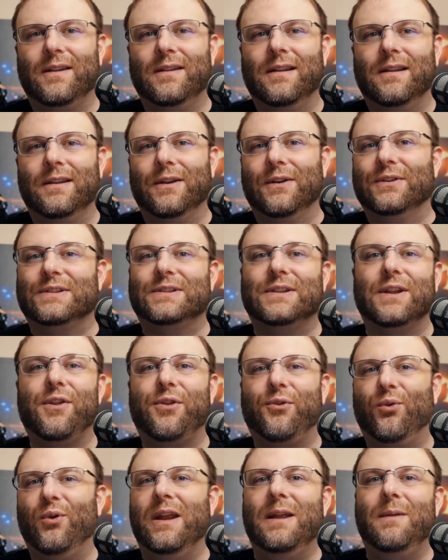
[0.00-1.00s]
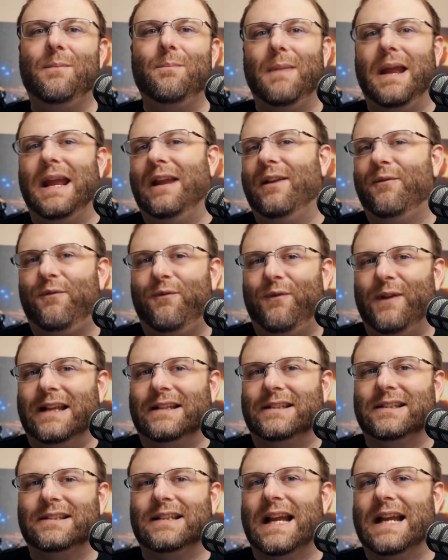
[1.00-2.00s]
There's 3 main
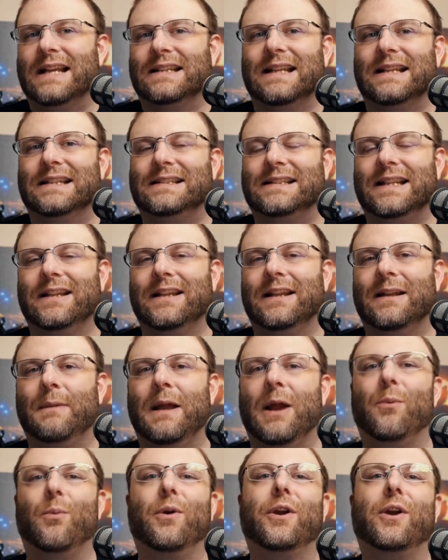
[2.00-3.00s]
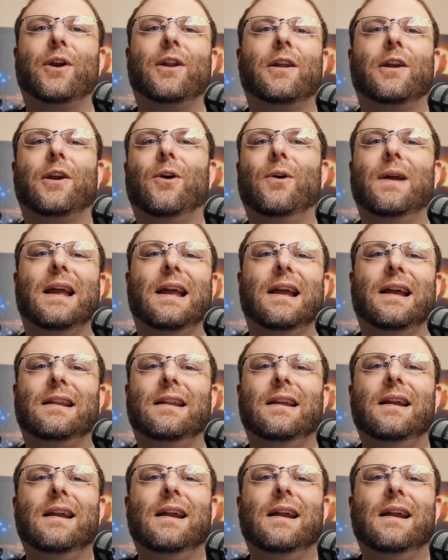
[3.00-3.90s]
phases as I see them, and we're going to go ahead